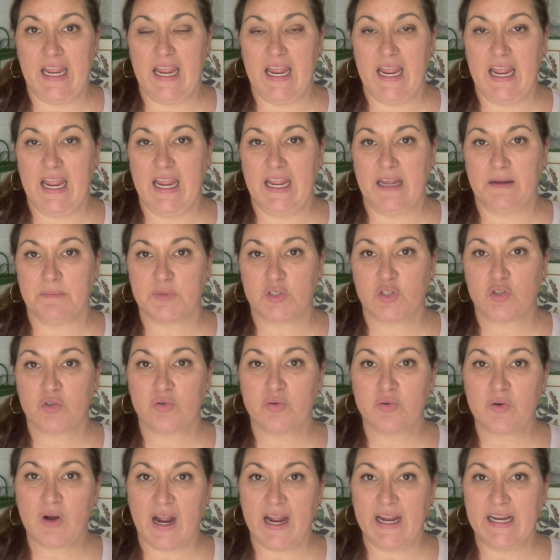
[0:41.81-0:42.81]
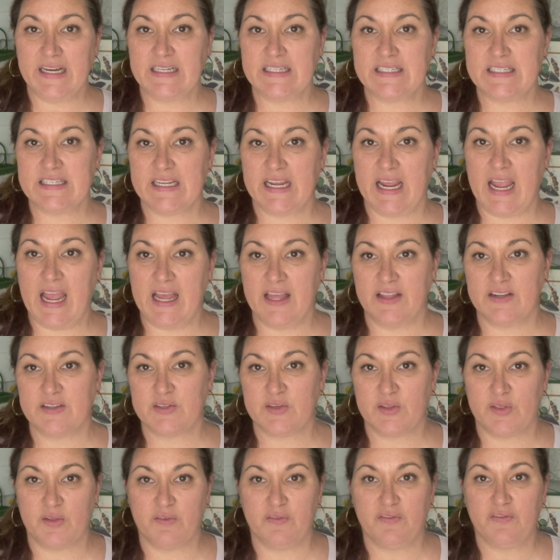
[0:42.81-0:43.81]
am trying to get
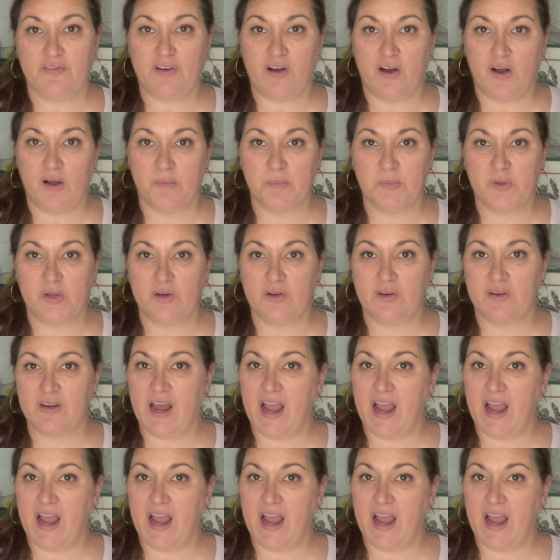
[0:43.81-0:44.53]
into the fall mood.